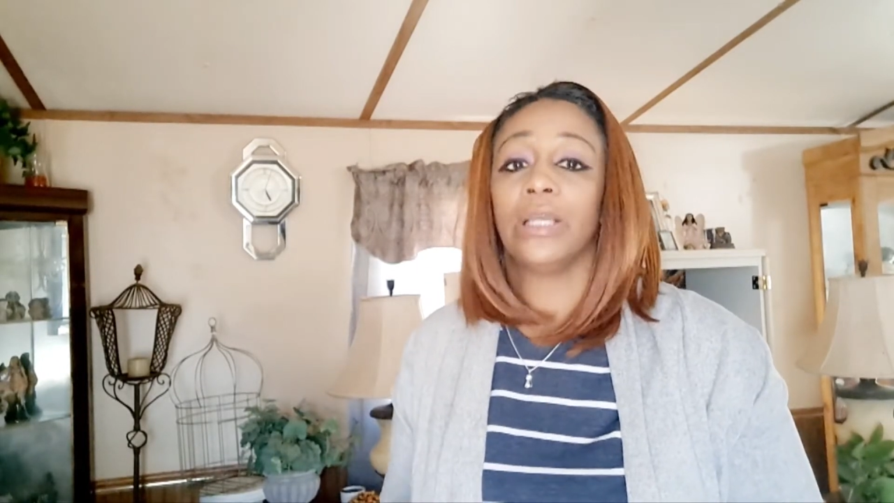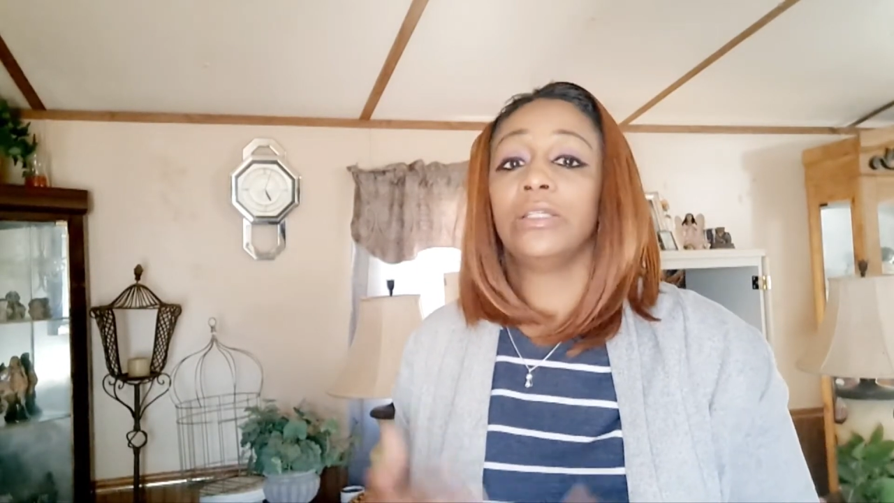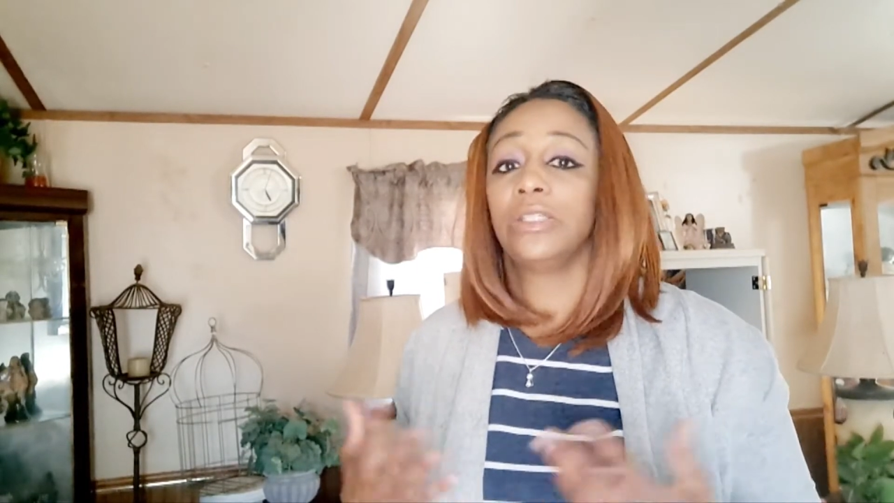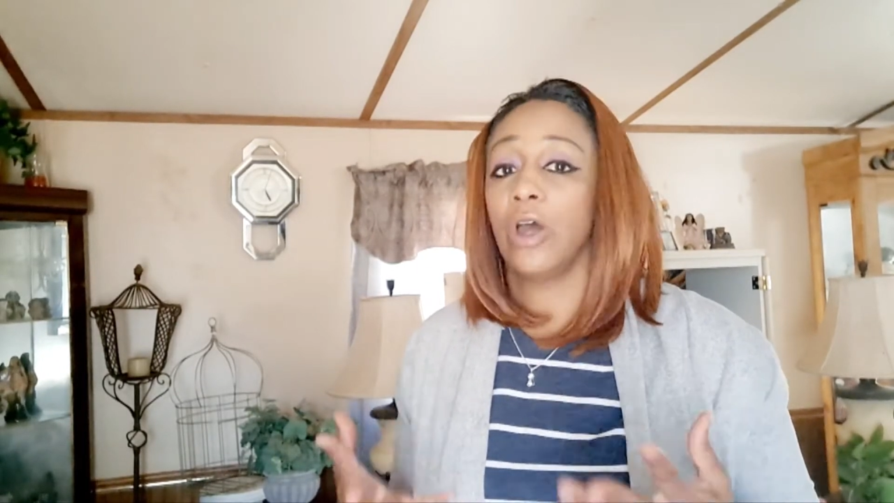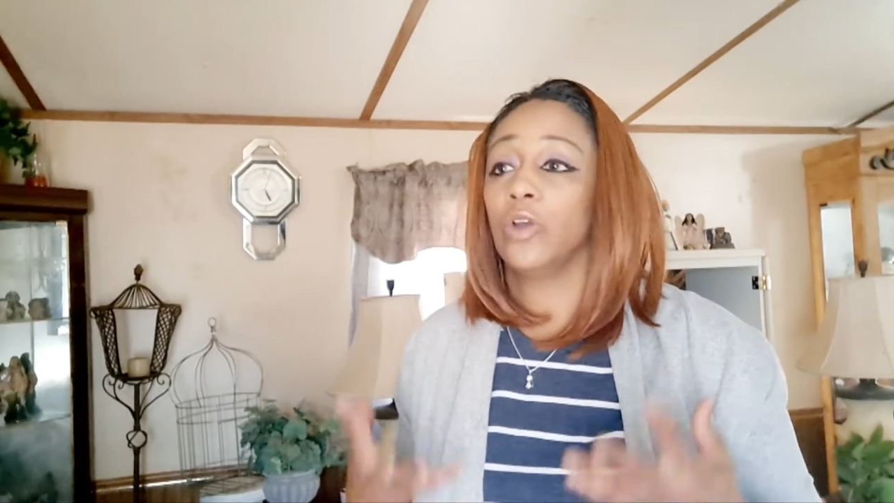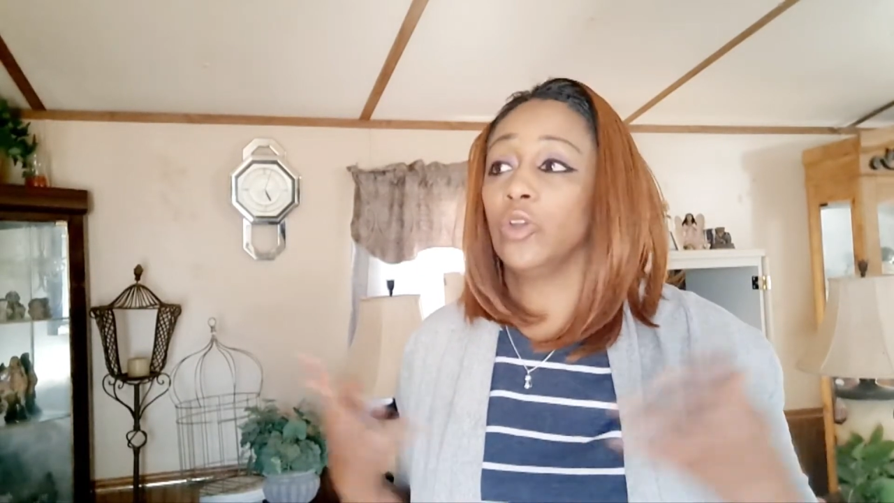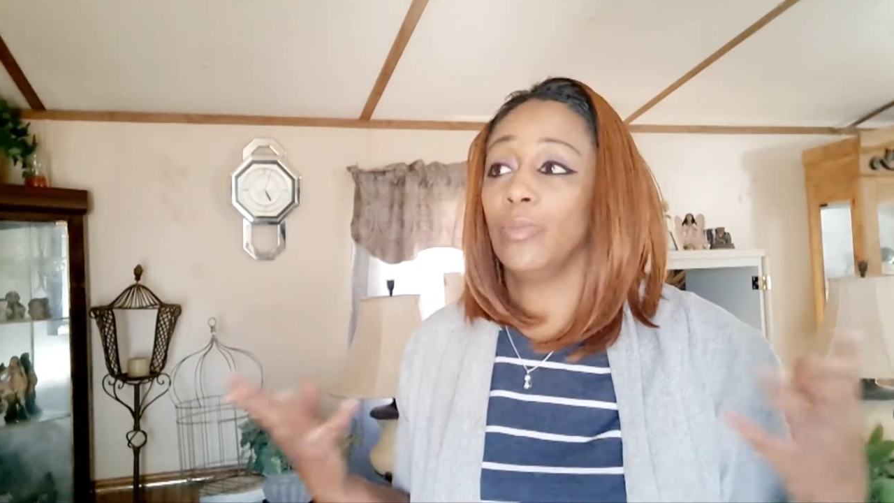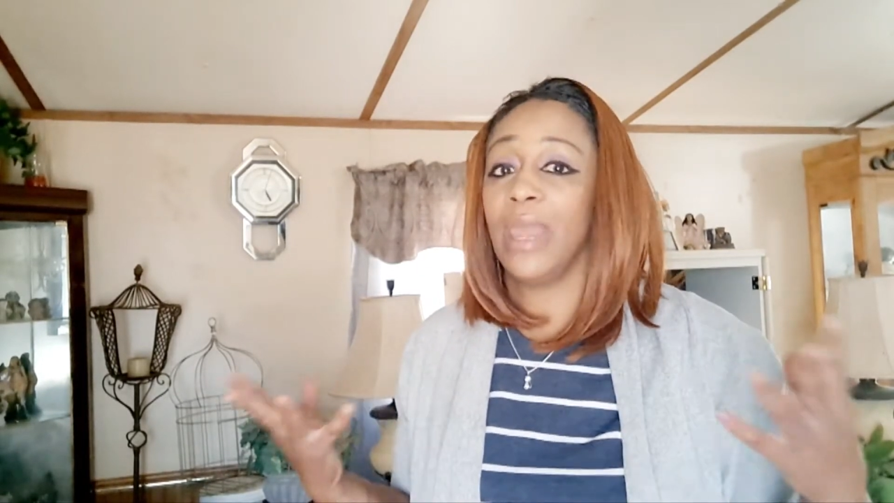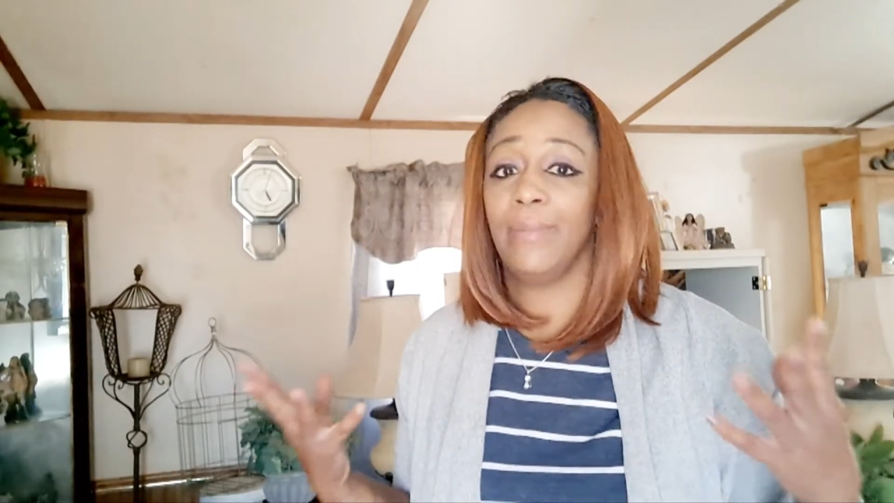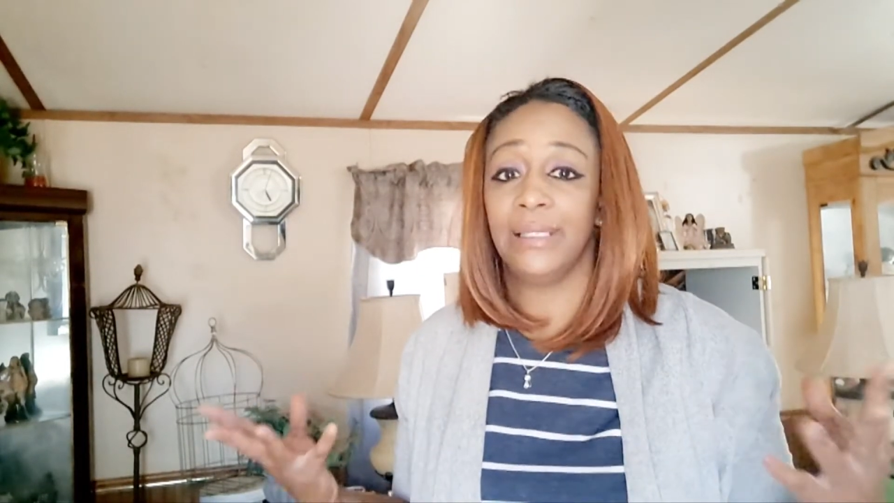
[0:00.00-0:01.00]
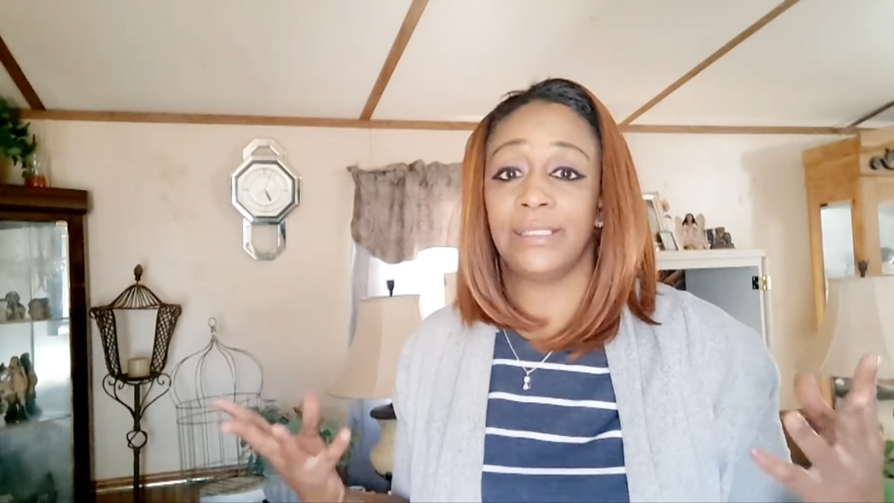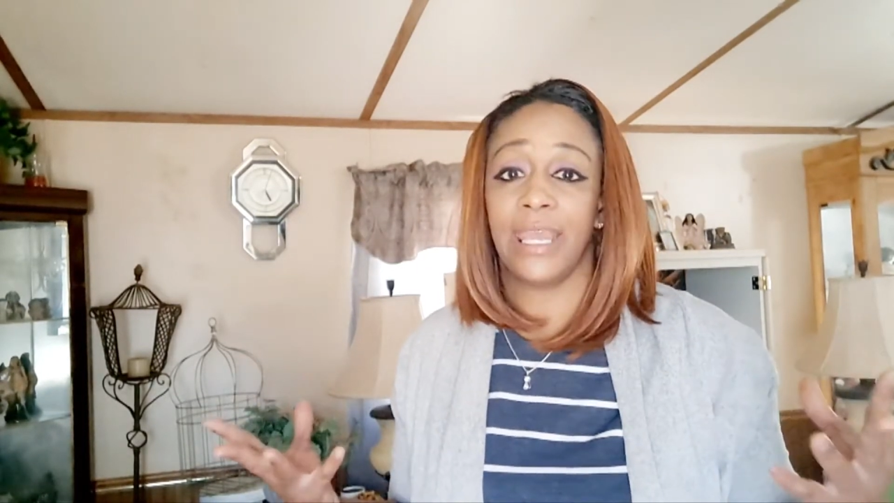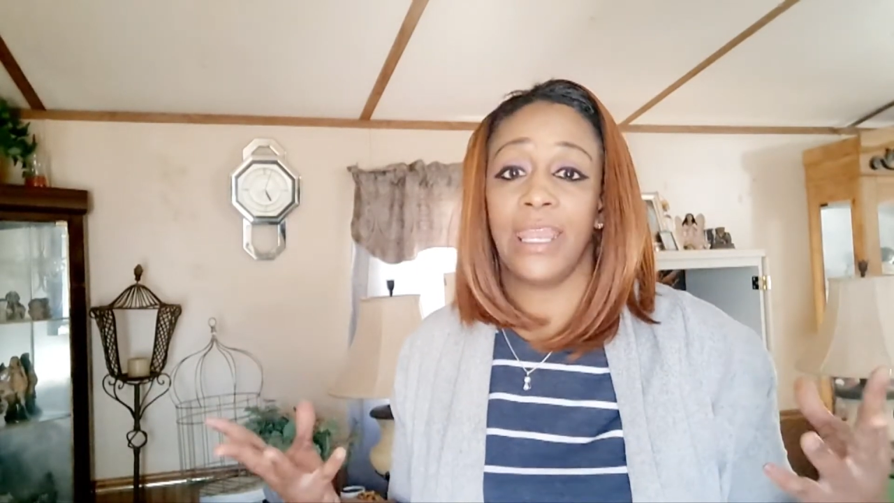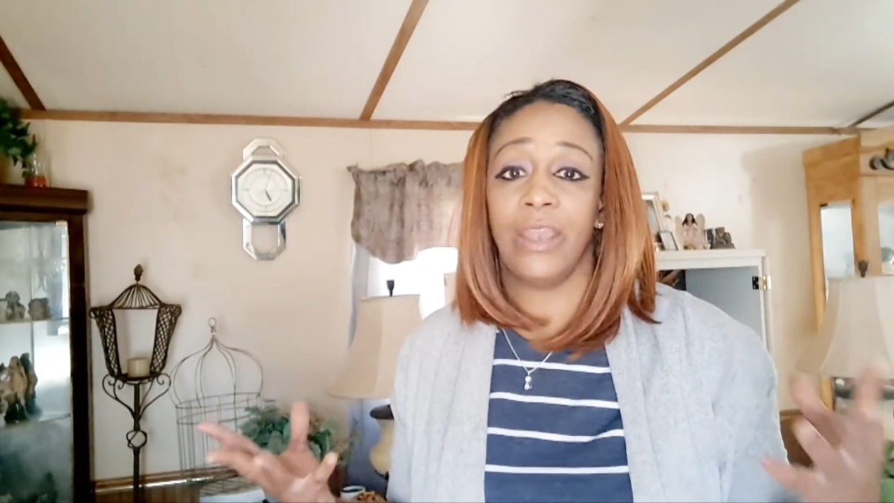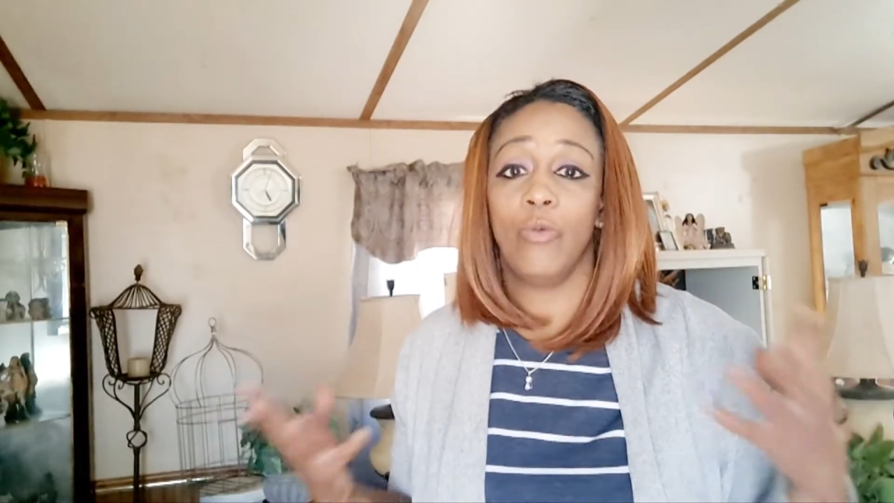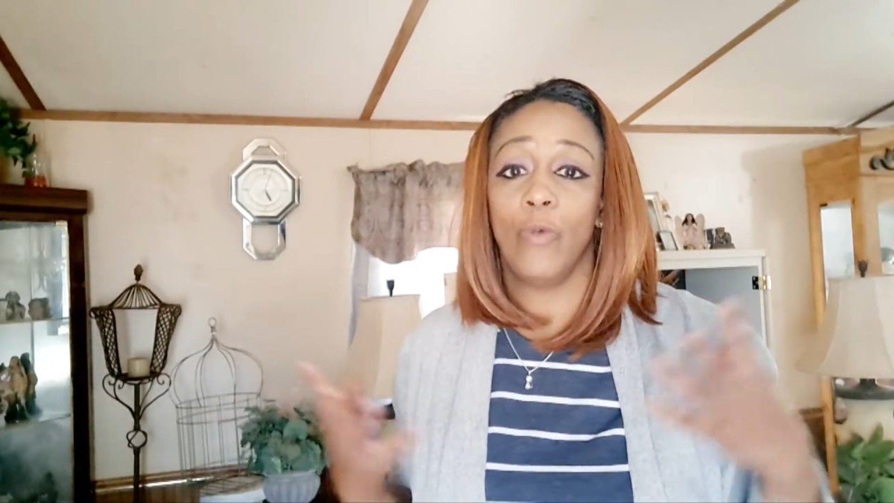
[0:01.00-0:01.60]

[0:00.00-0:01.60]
So you may be saying,